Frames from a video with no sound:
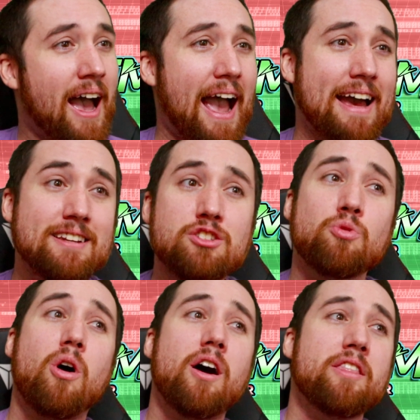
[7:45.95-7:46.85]
And it's
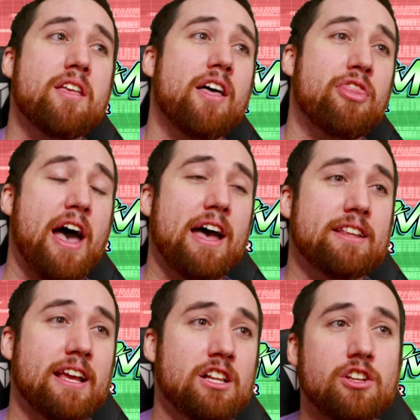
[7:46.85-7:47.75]
one that
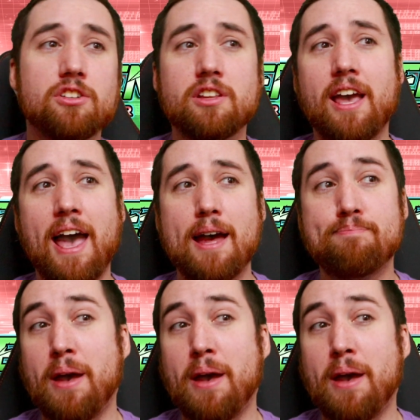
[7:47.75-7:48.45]
they clearly had